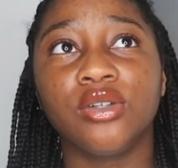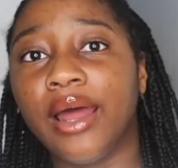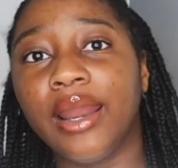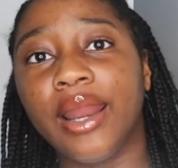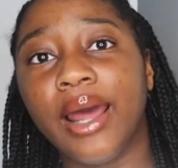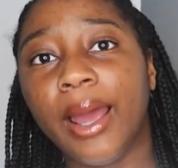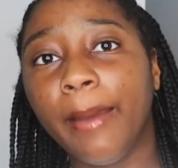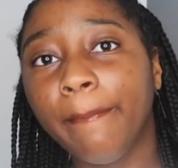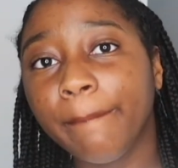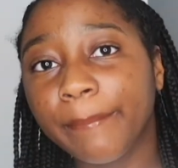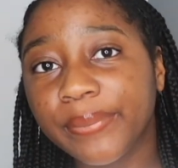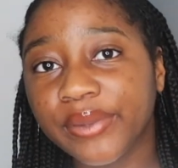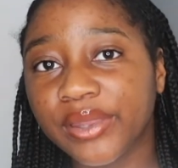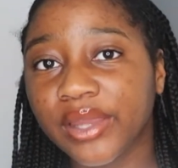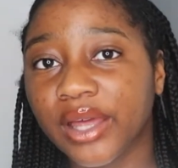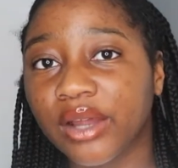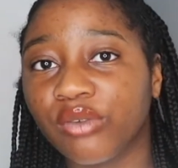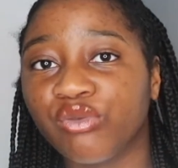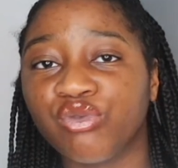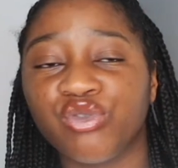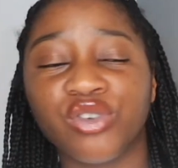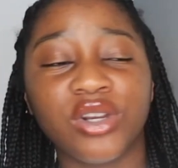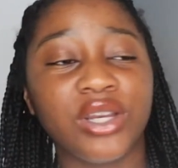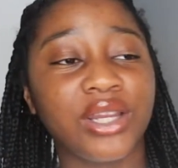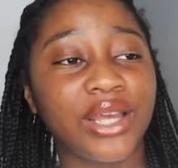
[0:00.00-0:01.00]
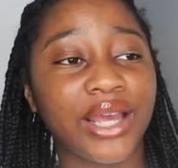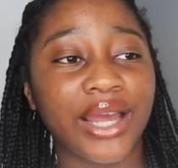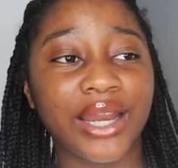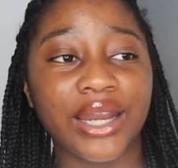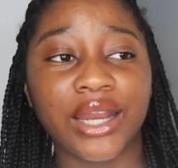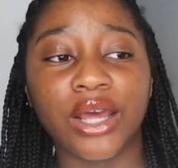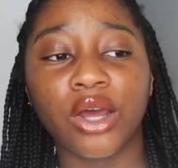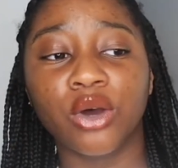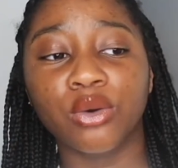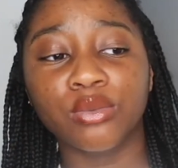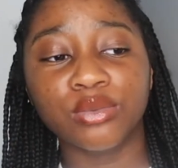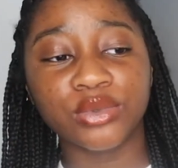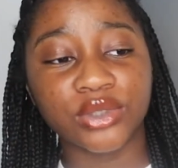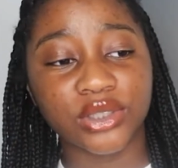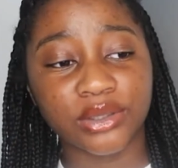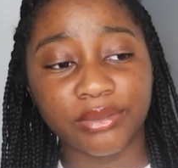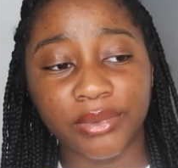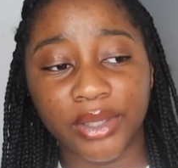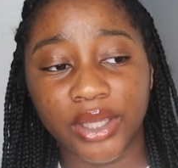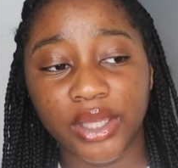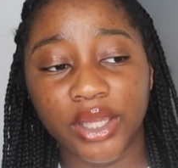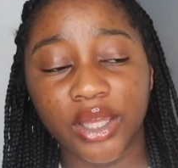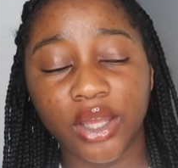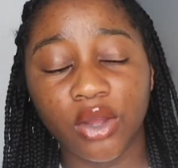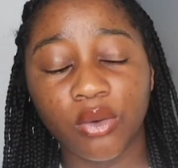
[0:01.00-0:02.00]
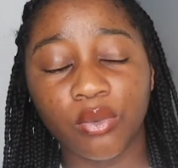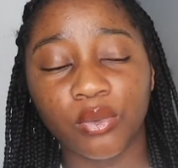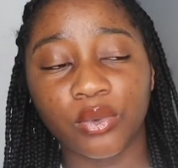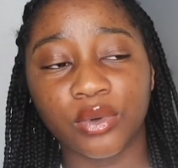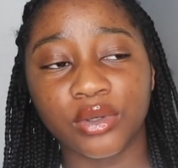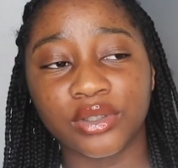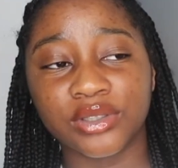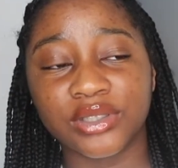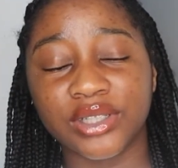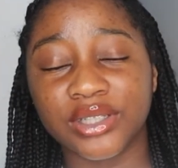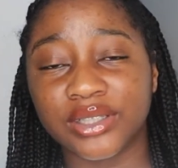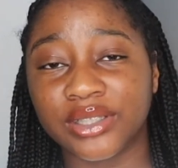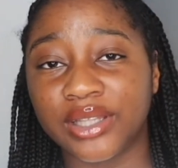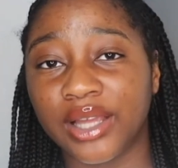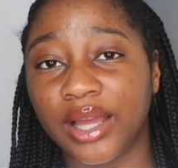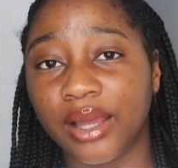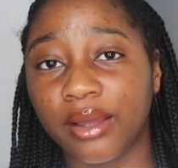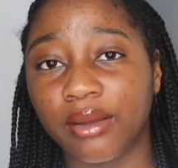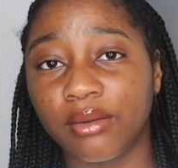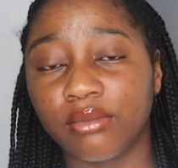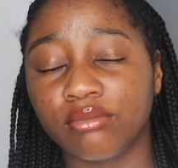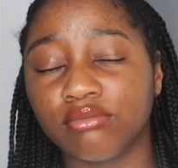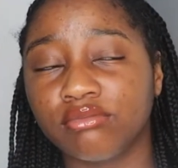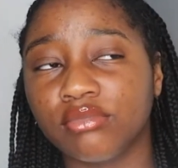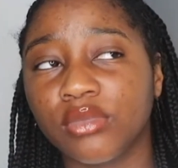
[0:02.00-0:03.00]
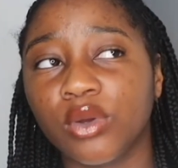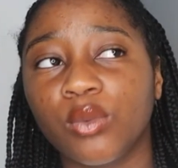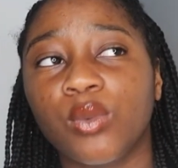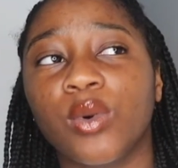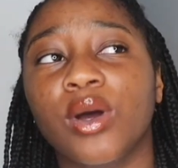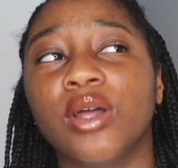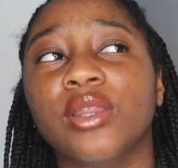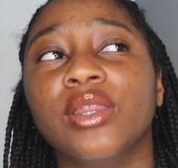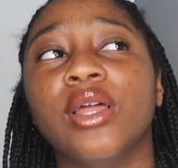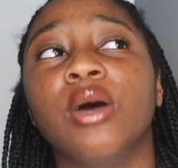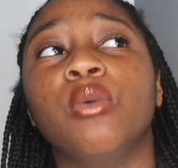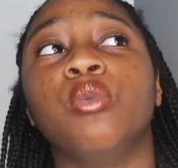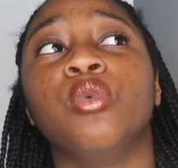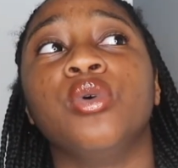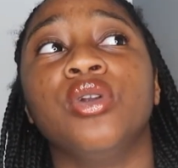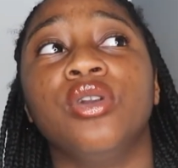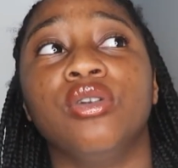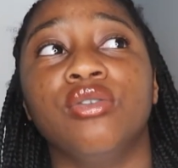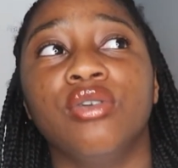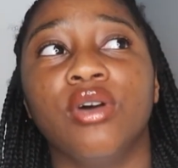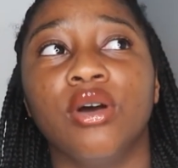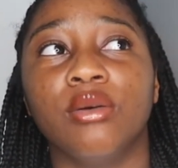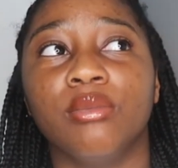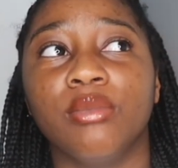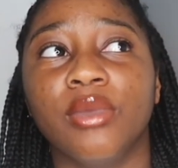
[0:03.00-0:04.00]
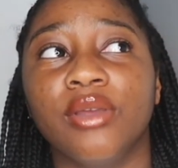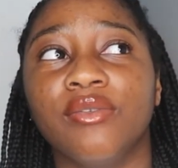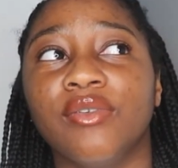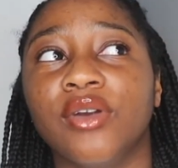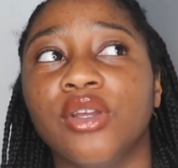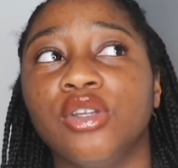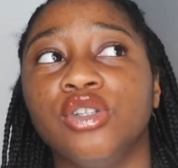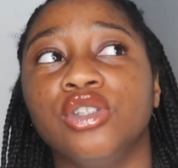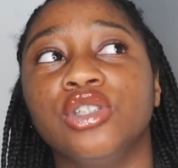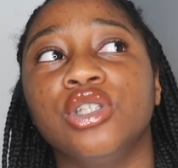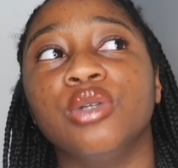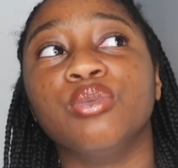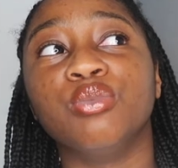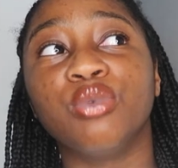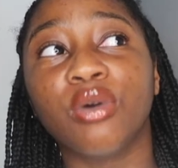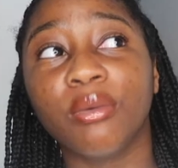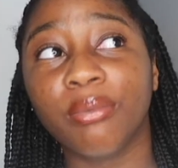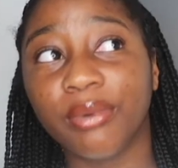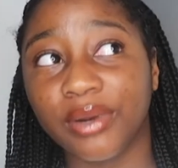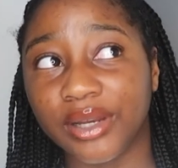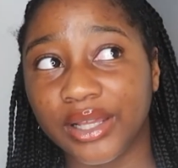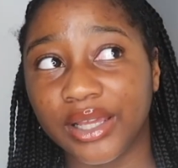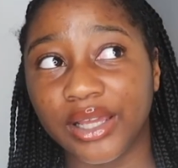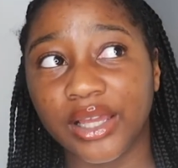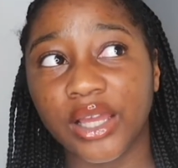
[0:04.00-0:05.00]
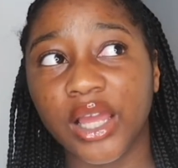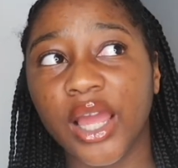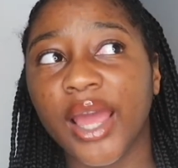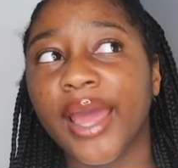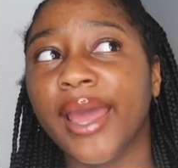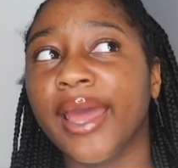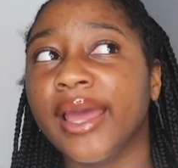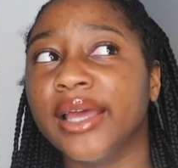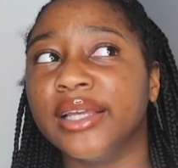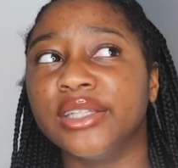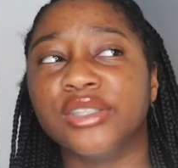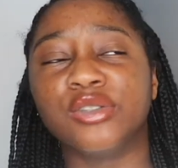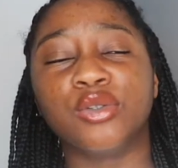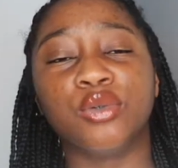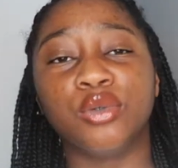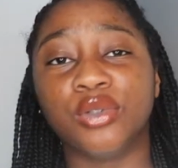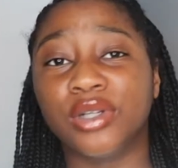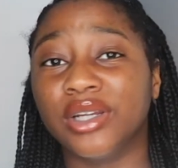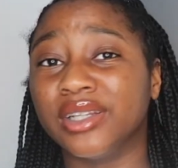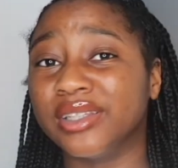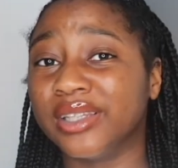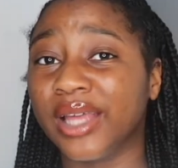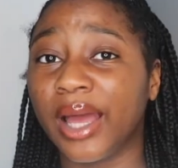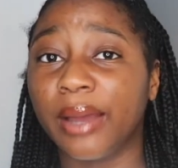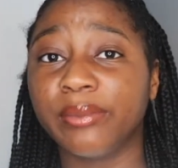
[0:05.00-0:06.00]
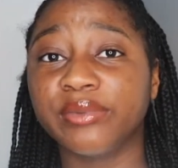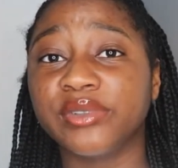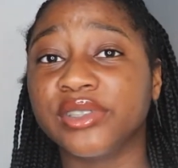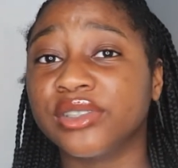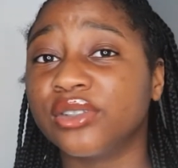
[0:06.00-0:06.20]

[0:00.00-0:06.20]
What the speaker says: An app that really kind of helped me was what that would have helped me if I used it properly is called Adapt.